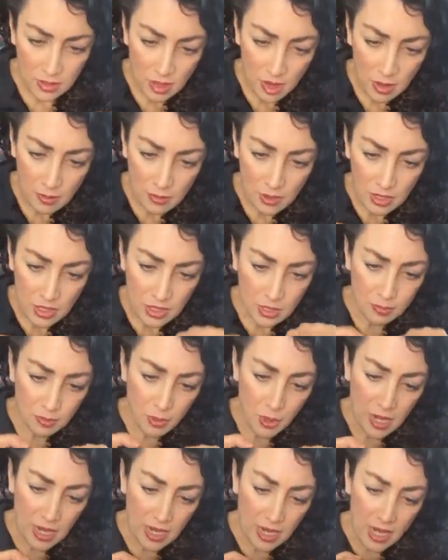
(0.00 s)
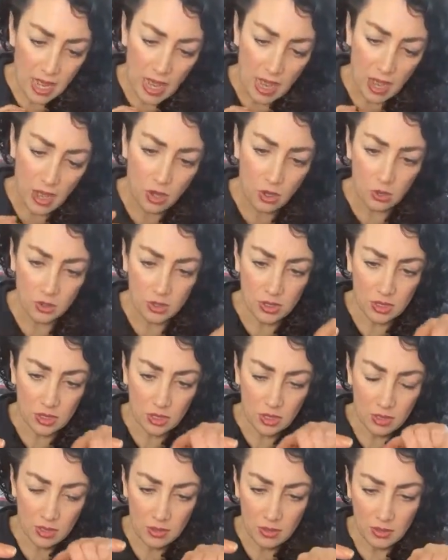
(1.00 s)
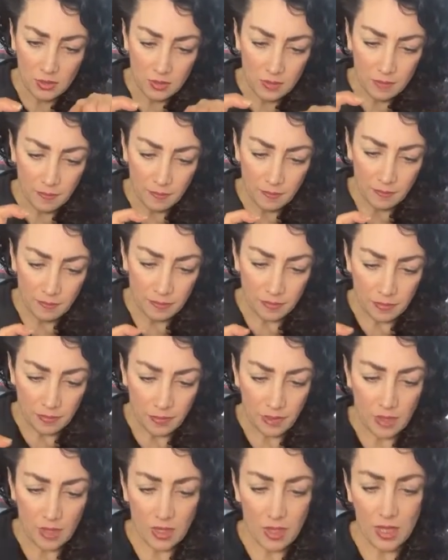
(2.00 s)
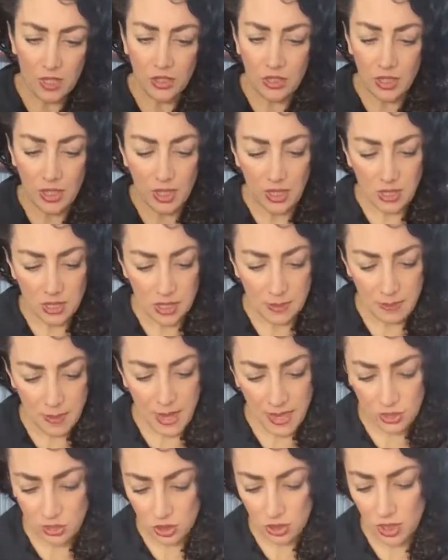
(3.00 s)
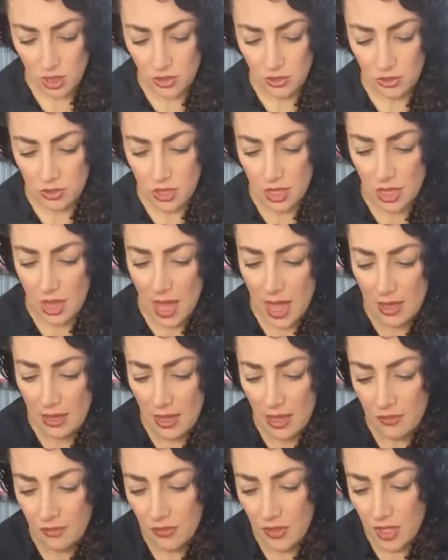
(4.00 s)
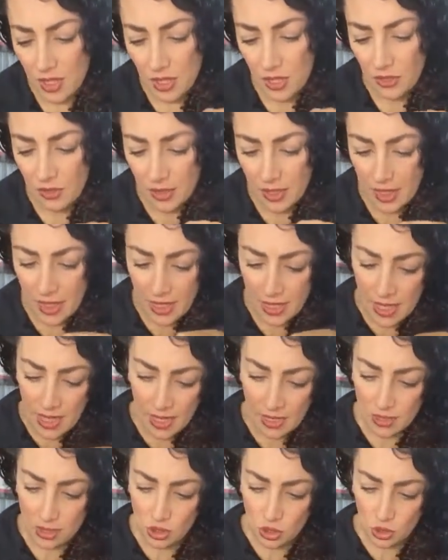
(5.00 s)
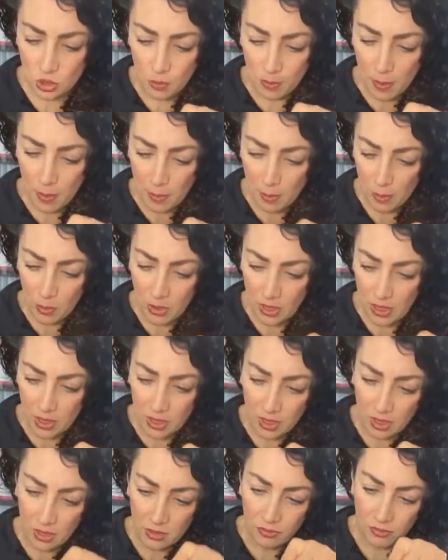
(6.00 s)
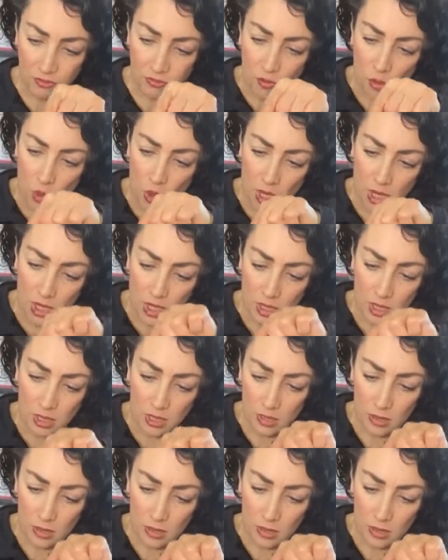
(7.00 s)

I'm gonna spread it out. I should get a spatula. There's a lot left in here that I can't scoop up with the fork.